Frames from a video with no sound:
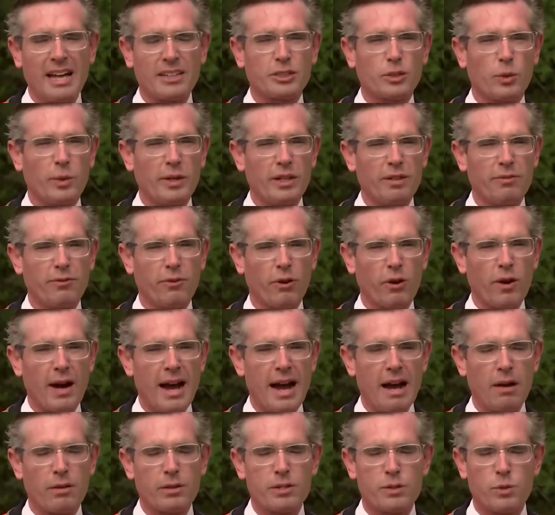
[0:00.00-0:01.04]
the last 24
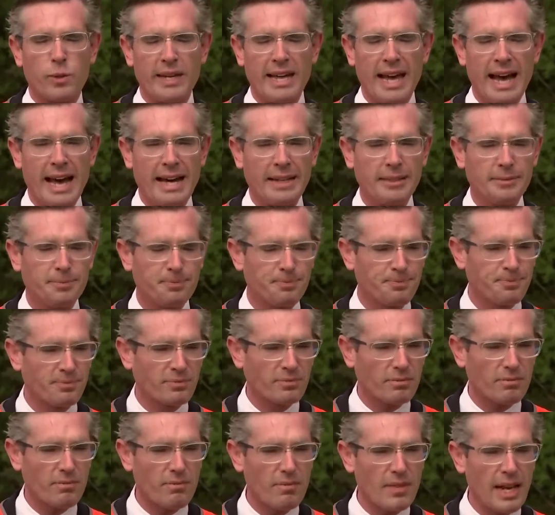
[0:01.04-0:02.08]
hours, we had
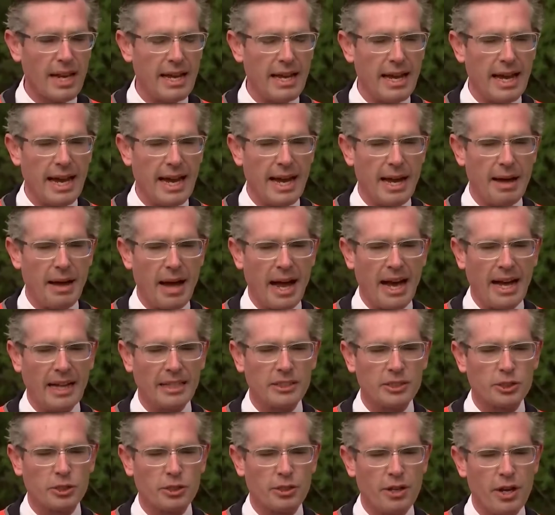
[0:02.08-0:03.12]

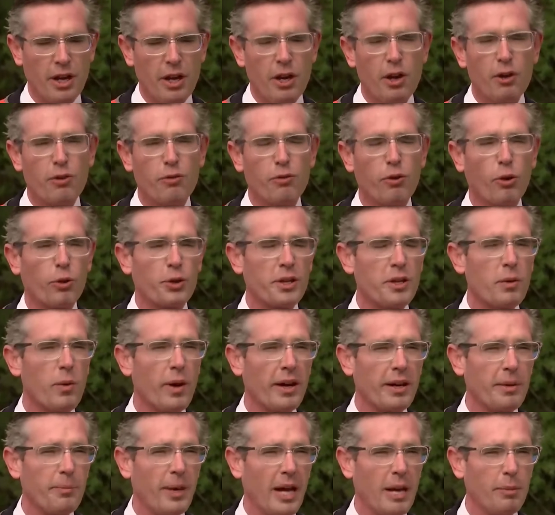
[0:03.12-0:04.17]

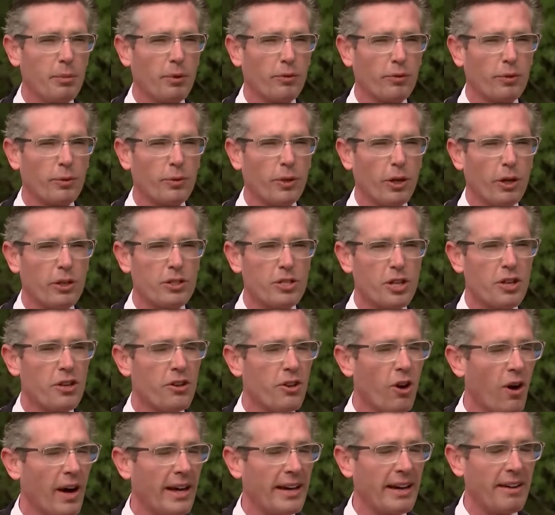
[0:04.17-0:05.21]
141 people from those
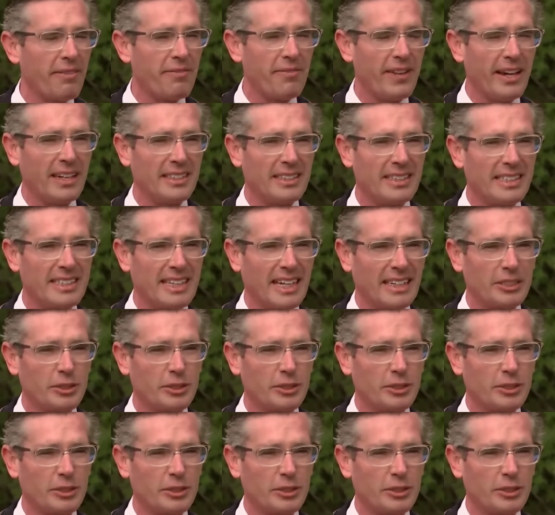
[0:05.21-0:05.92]
9 affected